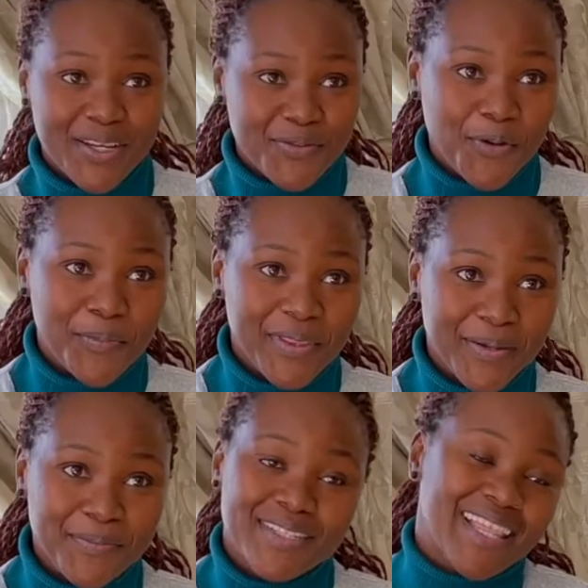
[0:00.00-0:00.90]
I learned
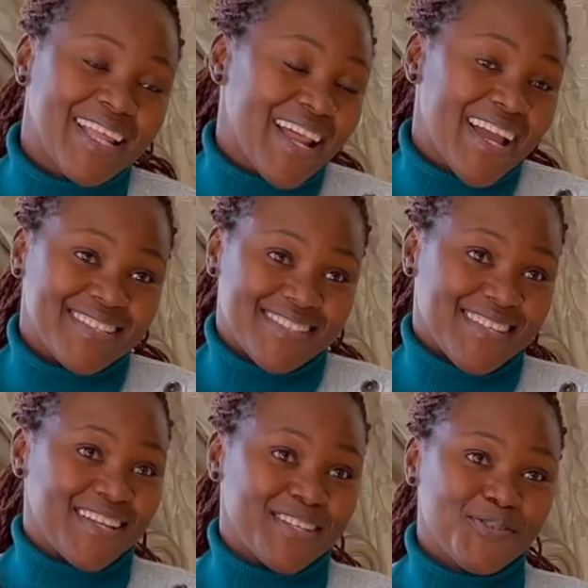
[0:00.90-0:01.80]
from them. Then I
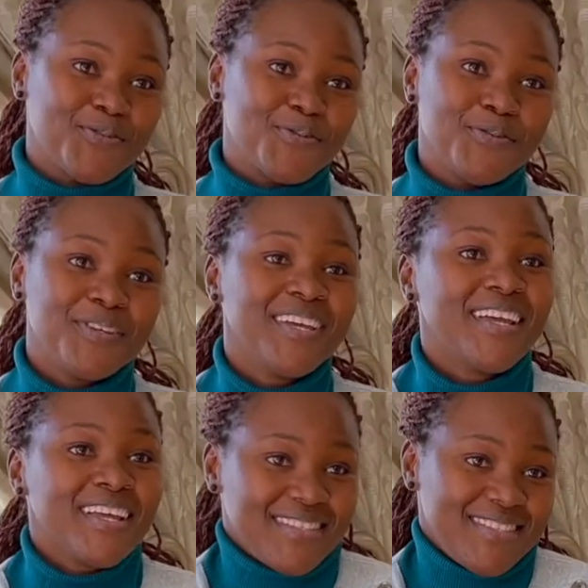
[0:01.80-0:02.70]
decided
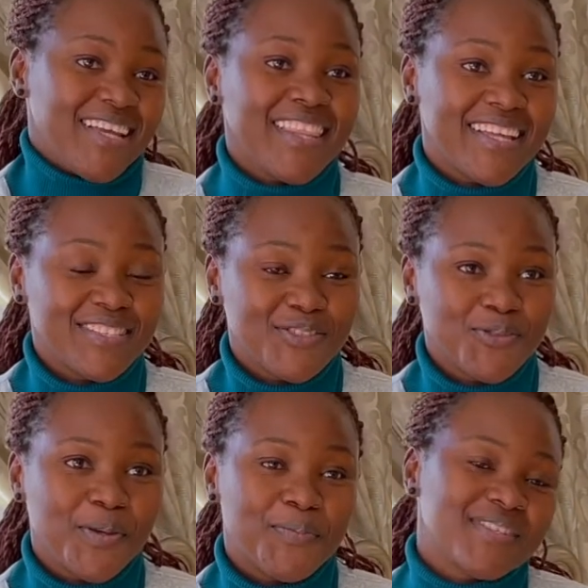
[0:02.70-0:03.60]
to turn
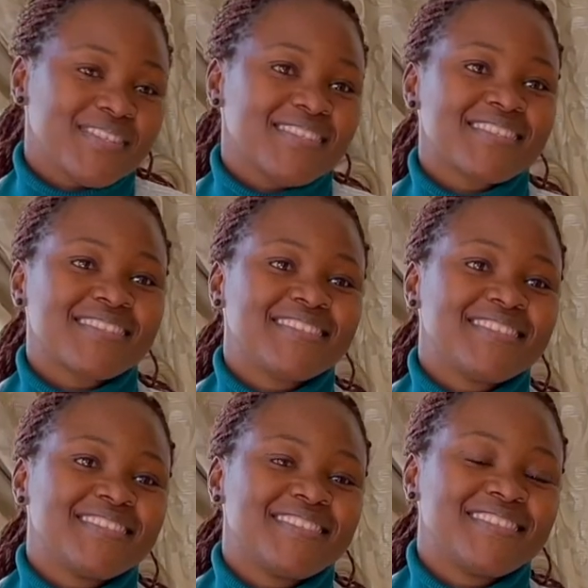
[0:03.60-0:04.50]
that into a
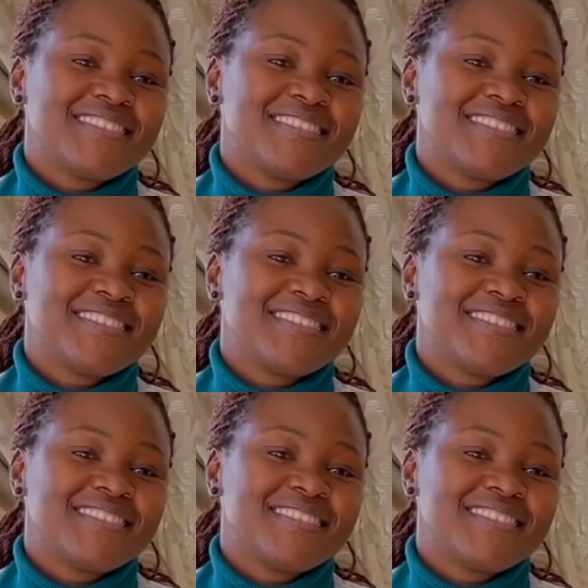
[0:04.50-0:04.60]
business.